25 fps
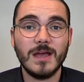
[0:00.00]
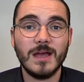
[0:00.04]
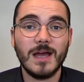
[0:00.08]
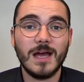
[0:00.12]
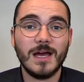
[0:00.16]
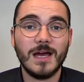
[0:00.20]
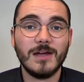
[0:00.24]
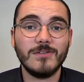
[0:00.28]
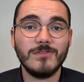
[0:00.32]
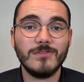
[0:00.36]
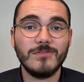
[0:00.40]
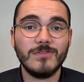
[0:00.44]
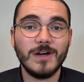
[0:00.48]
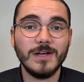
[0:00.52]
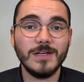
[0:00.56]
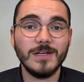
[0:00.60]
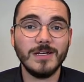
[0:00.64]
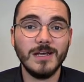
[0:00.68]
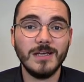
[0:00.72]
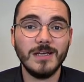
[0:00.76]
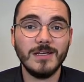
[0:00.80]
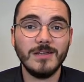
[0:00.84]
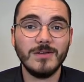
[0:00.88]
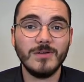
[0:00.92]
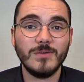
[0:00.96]
And
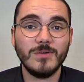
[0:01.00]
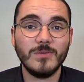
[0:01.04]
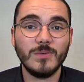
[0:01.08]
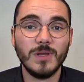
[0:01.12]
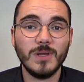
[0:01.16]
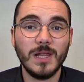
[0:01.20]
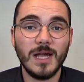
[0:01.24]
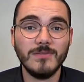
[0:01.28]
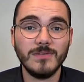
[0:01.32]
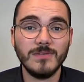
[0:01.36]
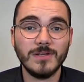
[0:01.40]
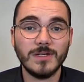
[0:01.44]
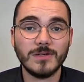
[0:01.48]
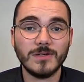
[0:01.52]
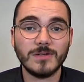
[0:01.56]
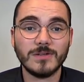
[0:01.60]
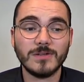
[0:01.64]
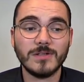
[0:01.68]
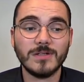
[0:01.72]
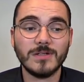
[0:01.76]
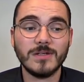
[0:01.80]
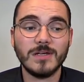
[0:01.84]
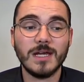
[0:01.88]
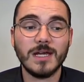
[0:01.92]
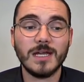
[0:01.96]
finally, we'll have a look
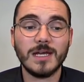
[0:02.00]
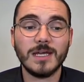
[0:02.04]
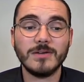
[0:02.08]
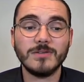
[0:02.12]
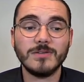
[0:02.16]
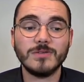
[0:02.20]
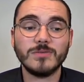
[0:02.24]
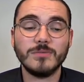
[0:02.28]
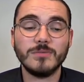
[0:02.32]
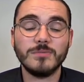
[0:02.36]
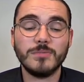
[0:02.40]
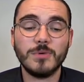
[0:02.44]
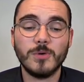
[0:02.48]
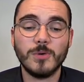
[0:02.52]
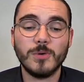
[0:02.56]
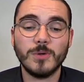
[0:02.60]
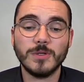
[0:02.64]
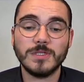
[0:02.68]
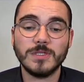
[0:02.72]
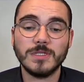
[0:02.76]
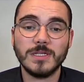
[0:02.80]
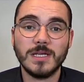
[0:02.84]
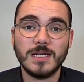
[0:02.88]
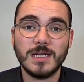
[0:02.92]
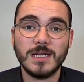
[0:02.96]
at how to
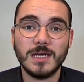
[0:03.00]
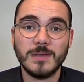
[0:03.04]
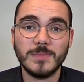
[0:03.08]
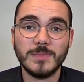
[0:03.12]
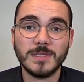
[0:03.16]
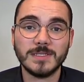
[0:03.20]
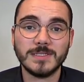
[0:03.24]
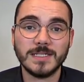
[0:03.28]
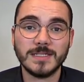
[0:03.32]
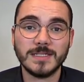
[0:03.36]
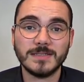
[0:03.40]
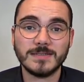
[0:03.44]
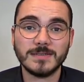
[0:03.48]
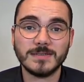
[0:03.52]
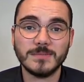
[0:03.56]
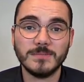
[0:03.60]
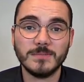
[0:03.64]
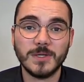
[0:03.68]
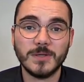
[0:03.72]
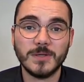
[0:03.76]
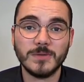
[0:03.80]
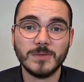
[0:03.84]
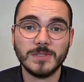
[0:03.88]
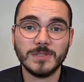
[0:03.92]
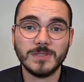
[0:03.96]
import an MSS
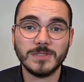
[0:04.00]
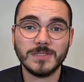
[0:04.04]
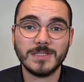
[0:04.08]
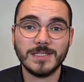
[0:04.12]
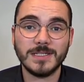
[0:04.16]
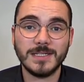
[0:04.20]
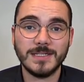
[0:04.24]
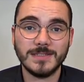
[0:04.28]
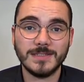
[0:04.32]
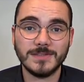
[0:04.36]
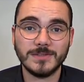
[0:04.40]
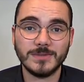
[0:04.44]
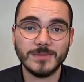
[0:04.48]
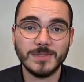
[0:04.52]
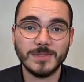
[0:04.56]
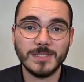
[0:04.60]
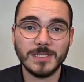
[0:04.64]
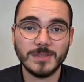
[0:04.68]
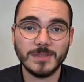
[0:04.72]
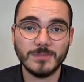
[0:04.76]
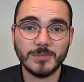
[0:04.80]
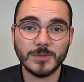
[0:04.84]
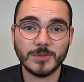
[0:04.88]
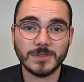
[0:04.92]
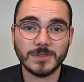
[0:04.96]
component into a Libro